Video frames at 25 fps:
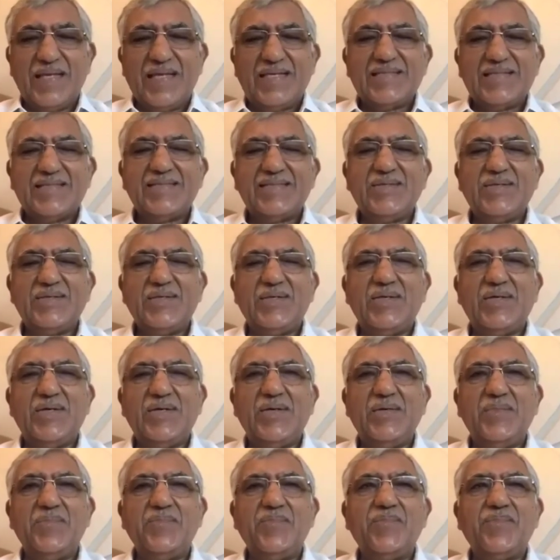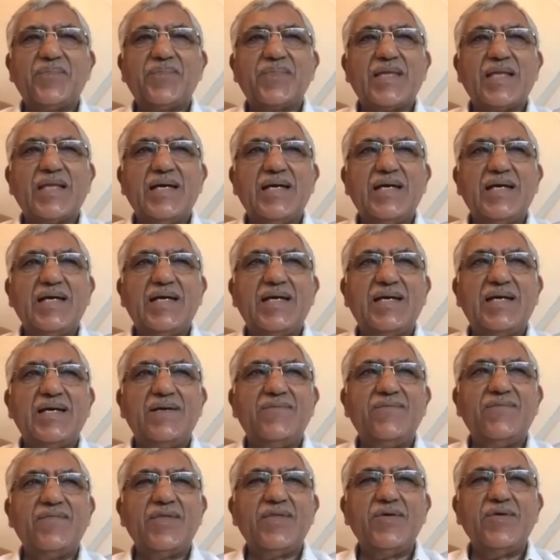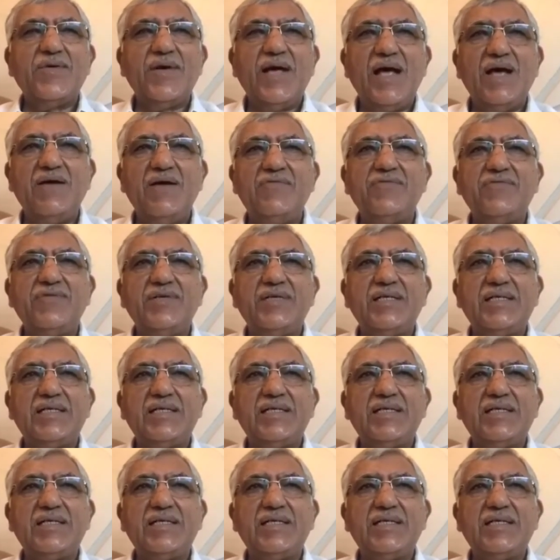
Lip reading: So you have